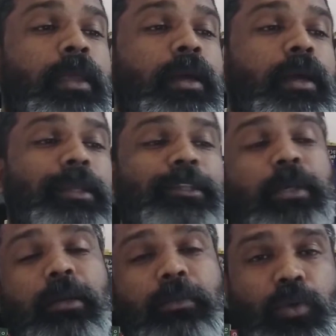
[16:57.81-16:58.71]
It has
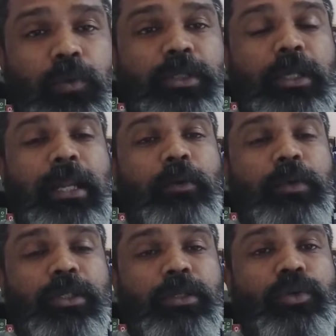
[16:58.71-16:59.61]
become the universal
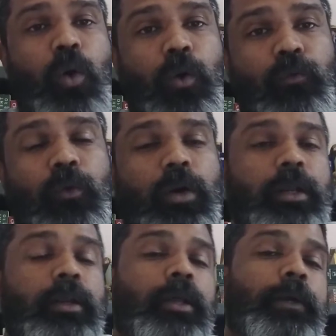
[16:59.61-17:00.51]
language in Cornwall
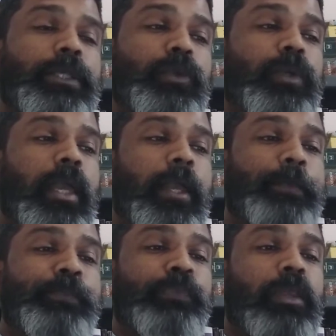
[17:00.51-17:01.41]
in UK.
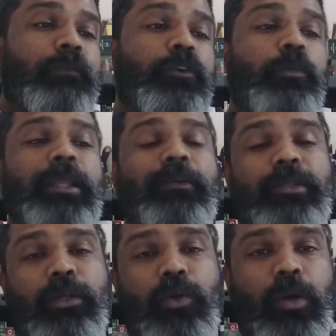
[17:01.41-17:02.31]
Formerly there
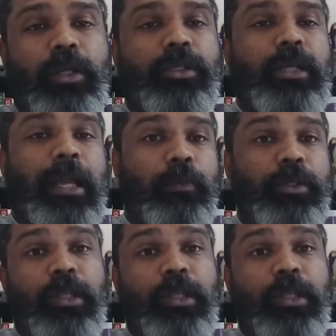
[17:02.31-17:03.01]
was a Cornish language.